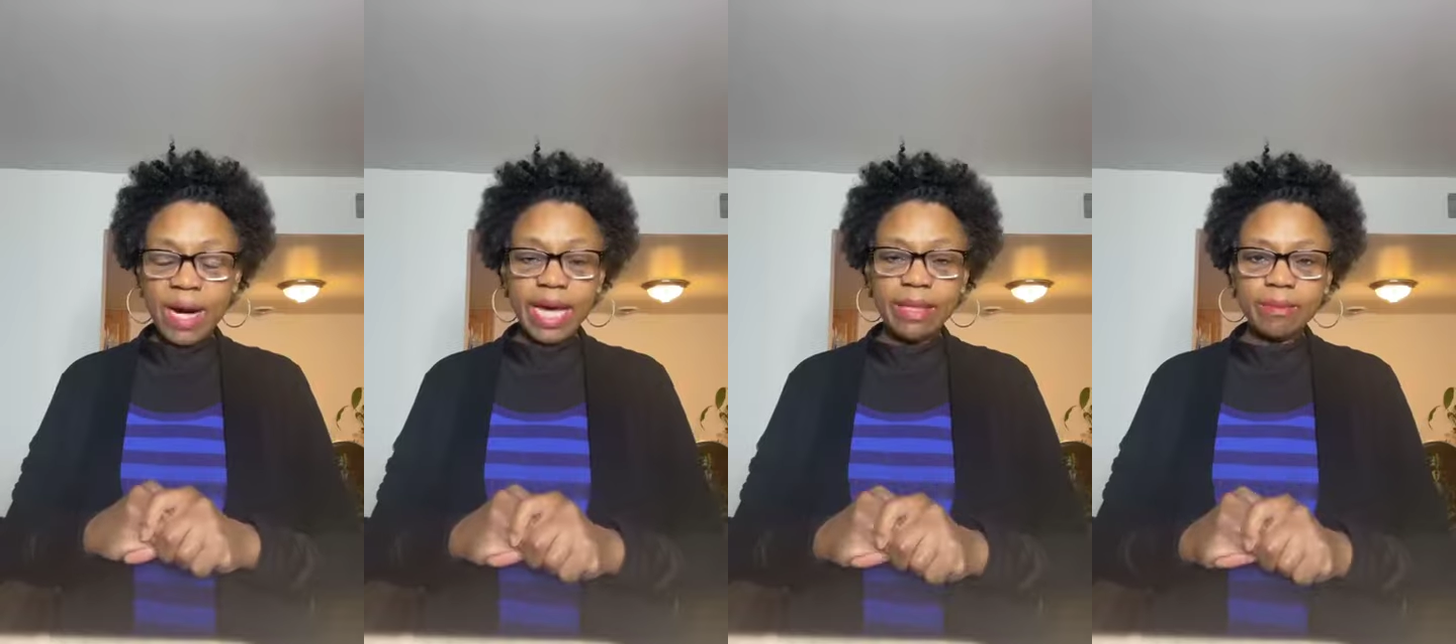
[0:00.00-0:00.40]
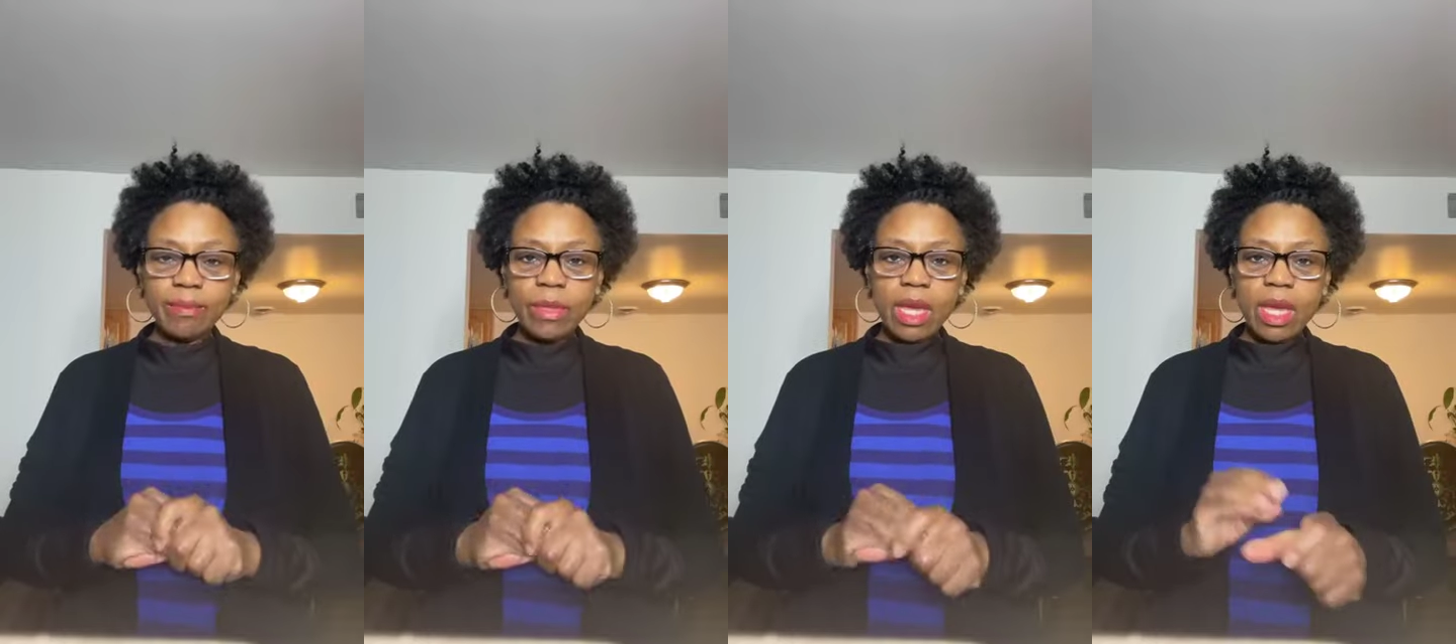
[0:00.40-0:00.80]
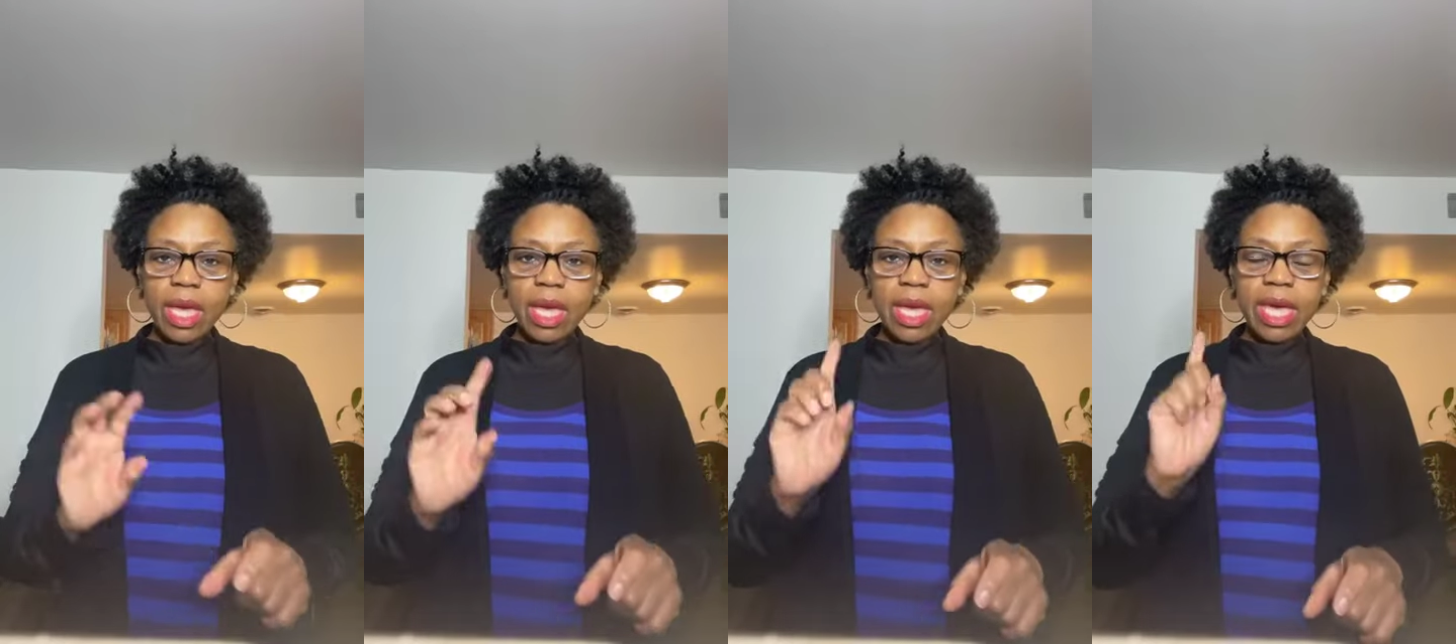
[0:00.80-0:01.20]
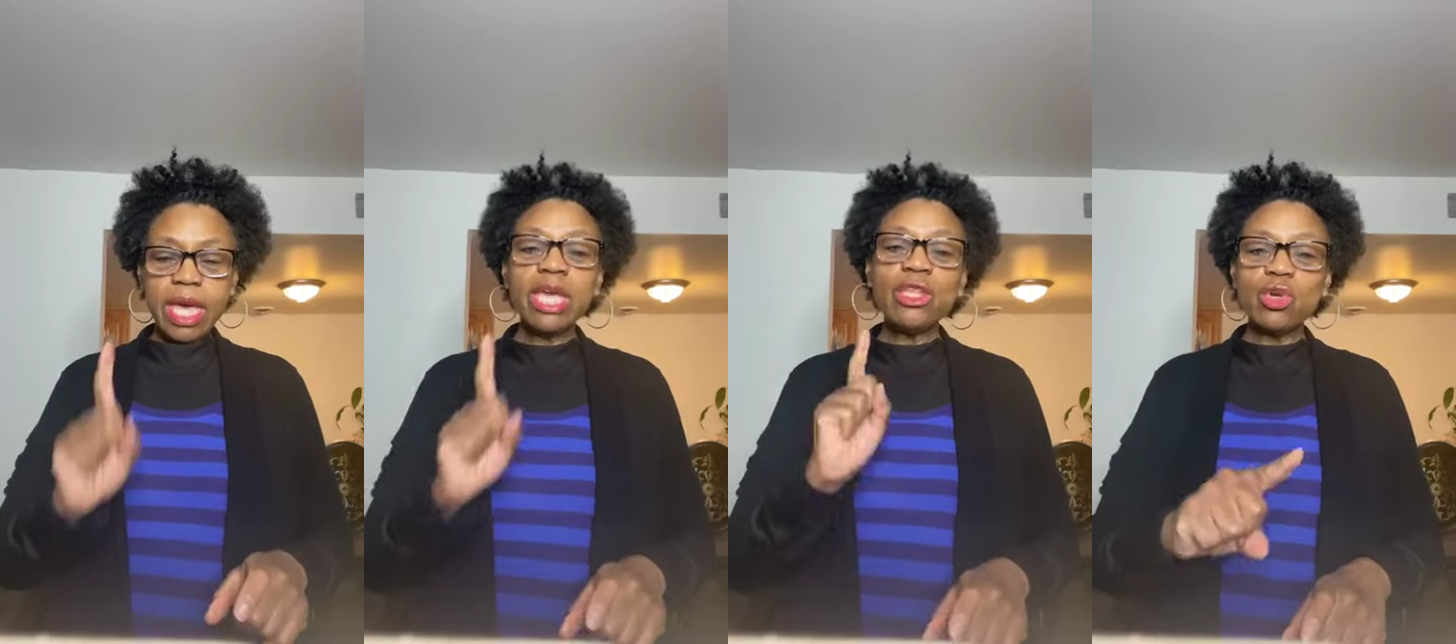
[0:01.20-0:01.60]
But
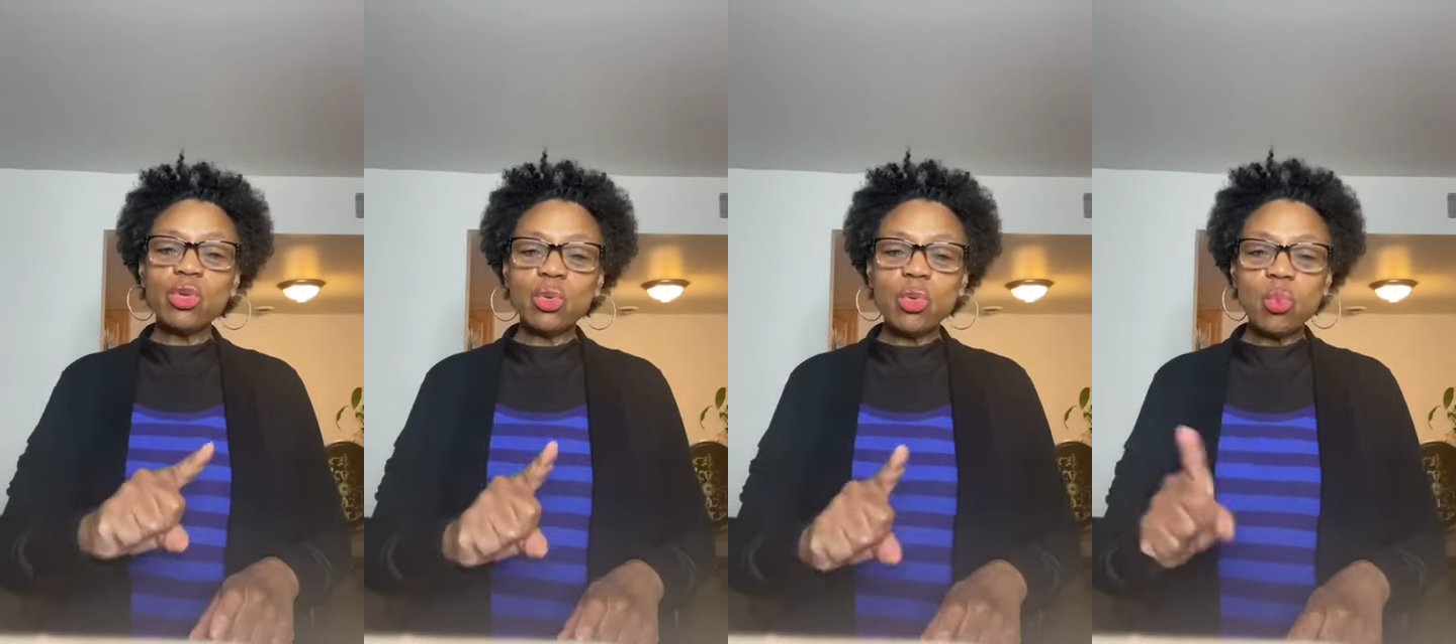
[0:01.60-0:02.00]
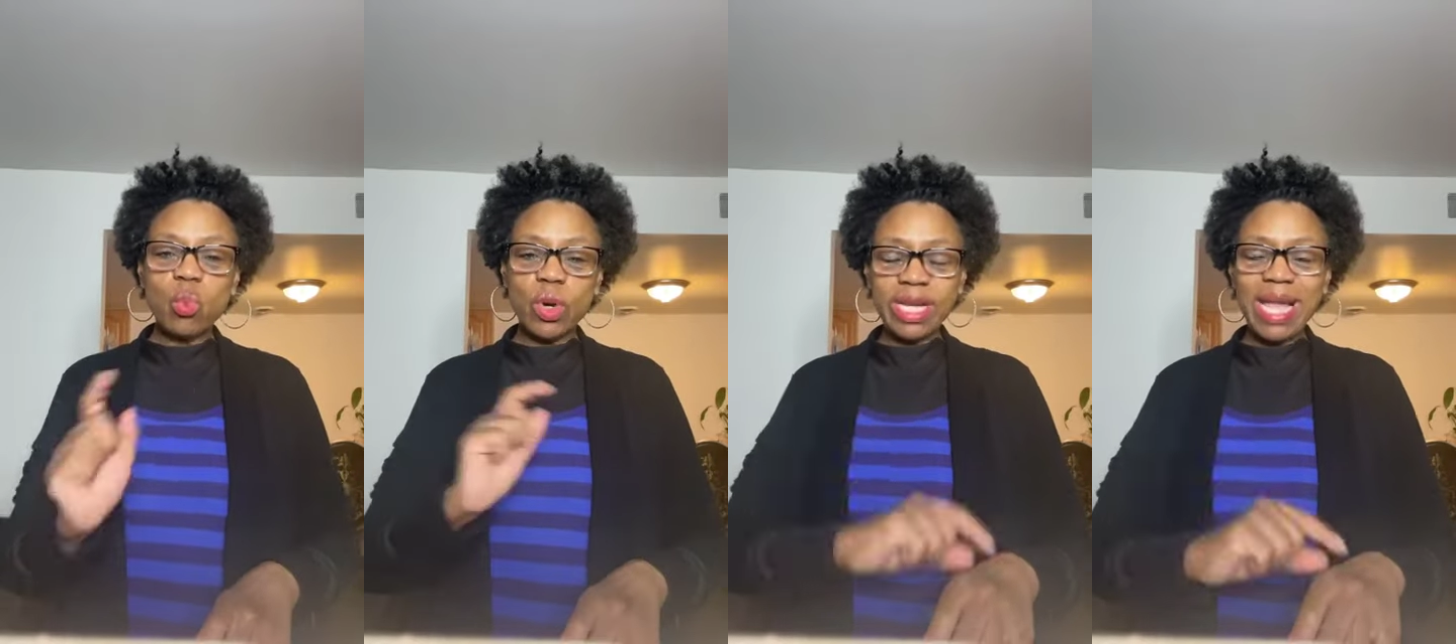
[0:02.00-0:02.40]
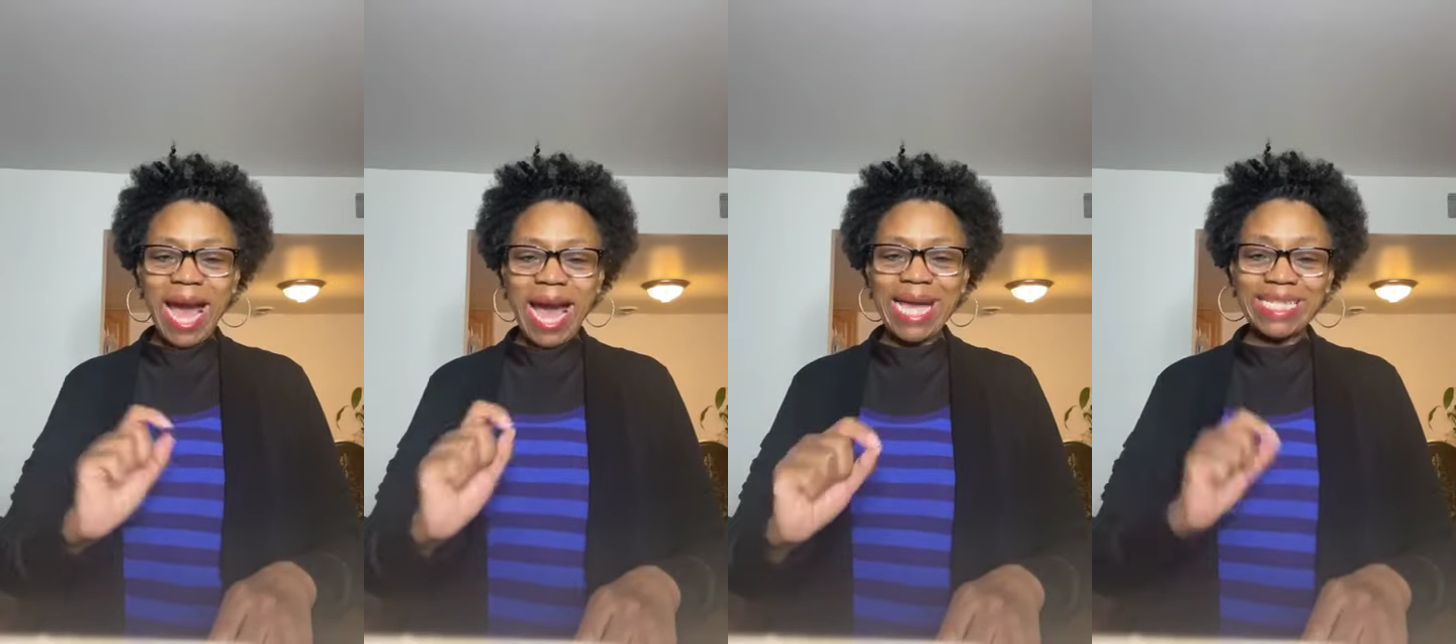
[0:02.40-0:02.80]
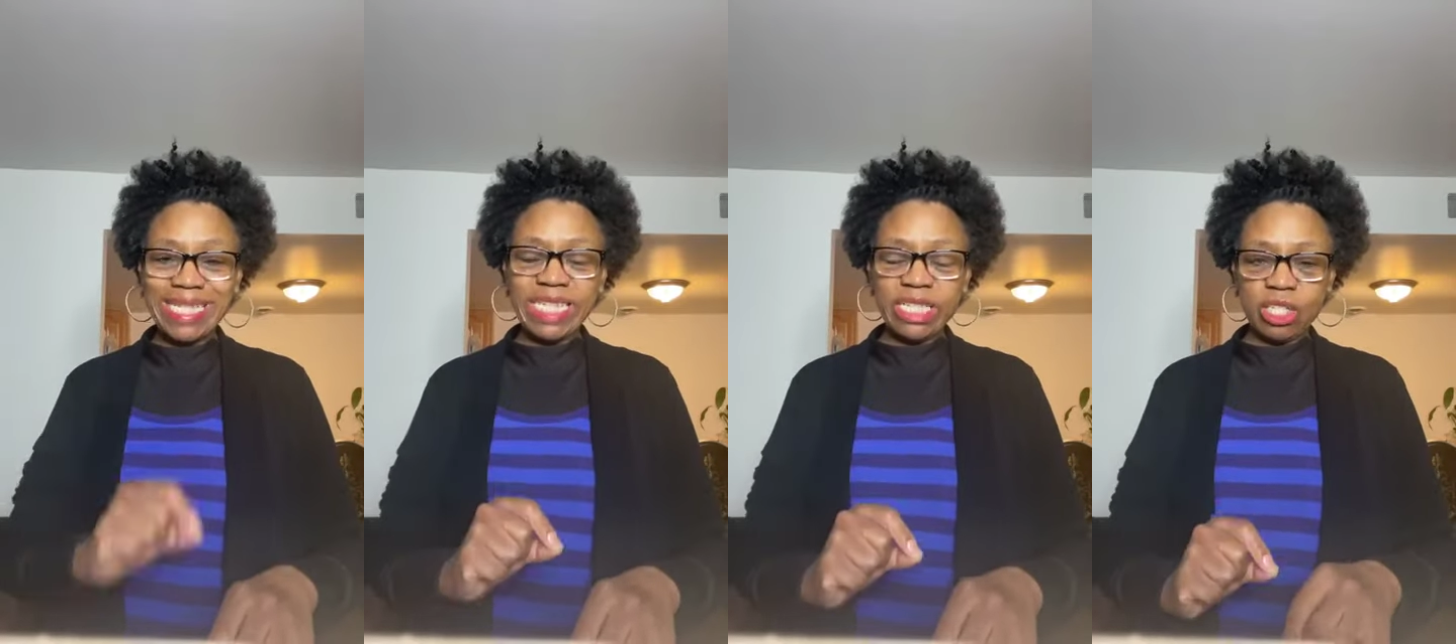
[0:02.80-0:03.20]
he knew what I
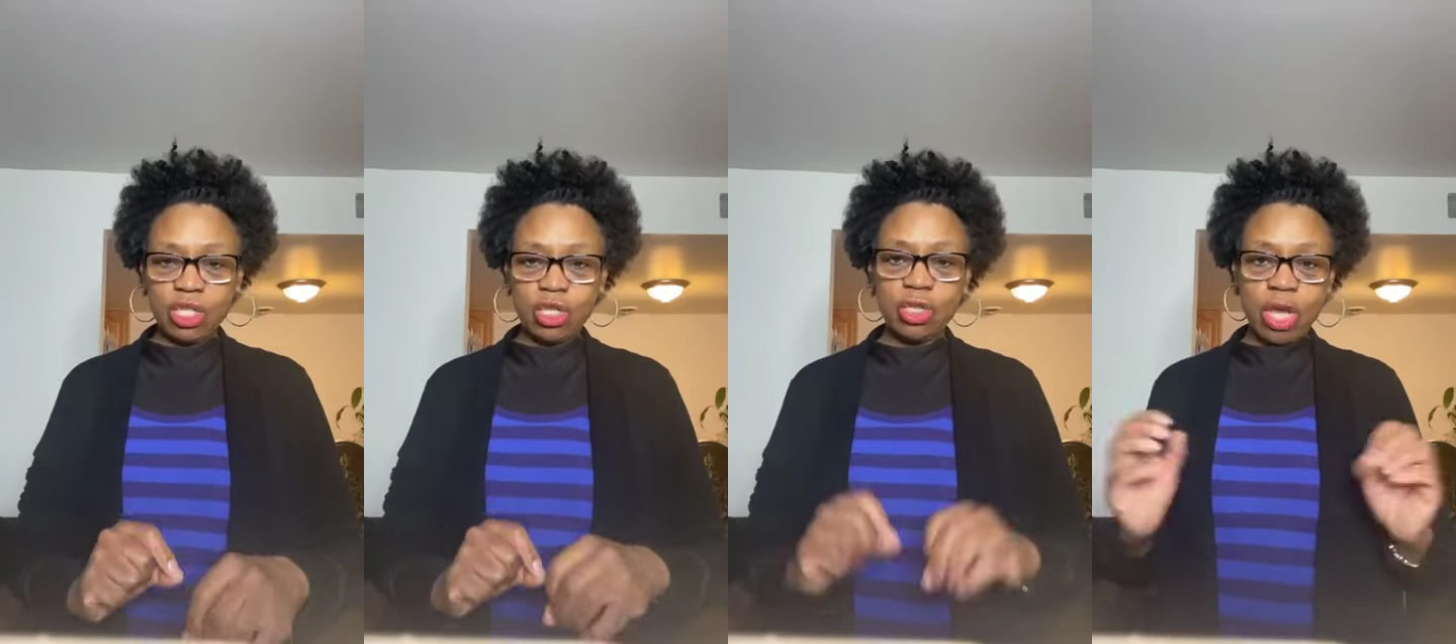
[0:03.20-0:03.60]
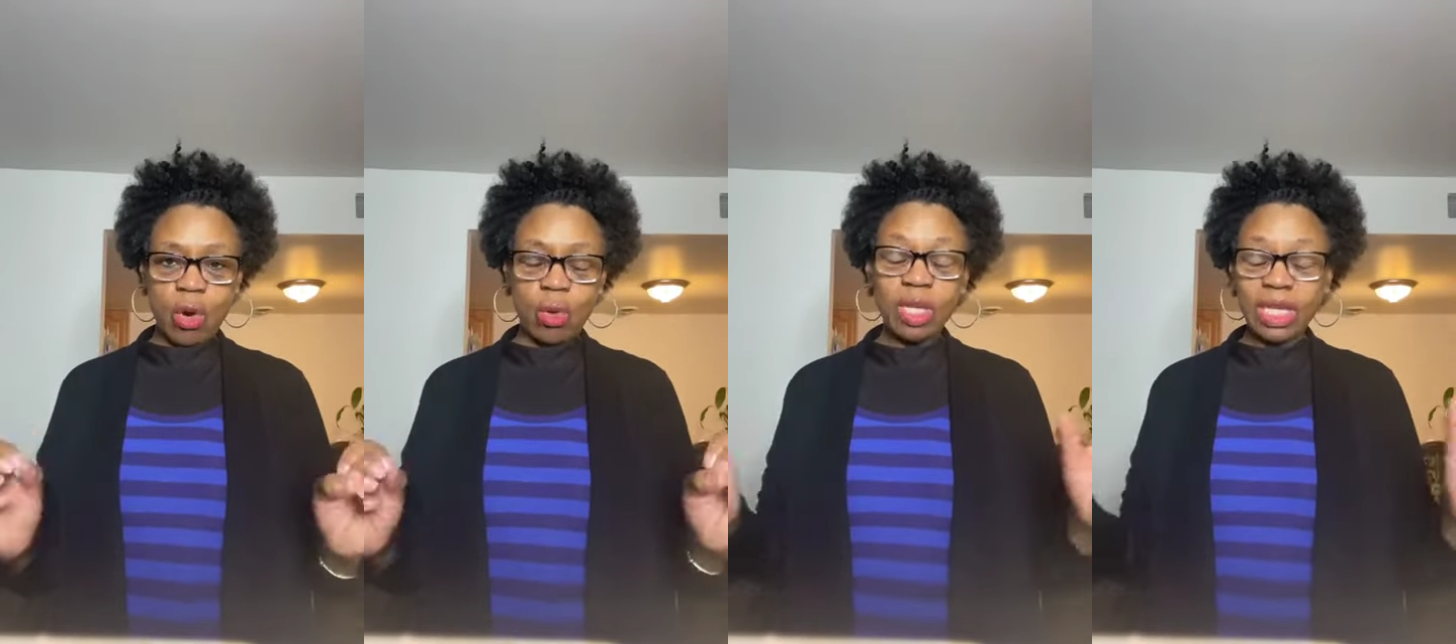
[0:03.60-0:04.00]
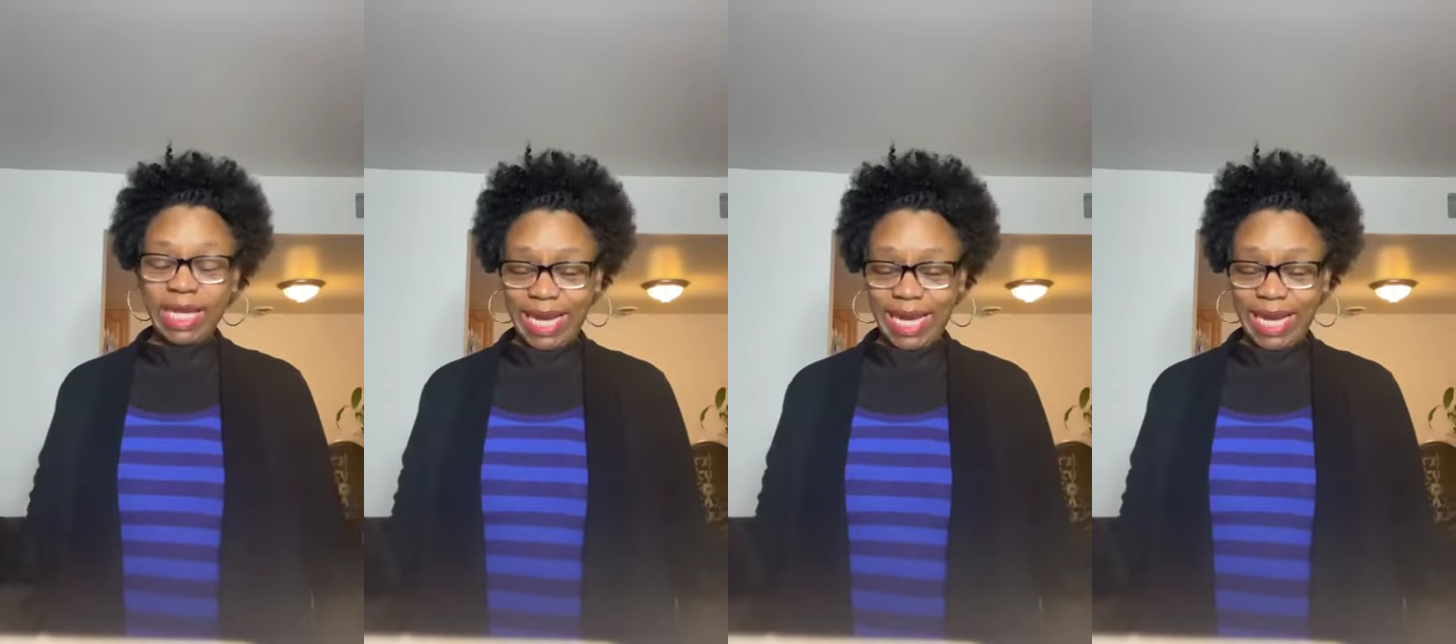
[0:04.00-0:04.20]
didn't know.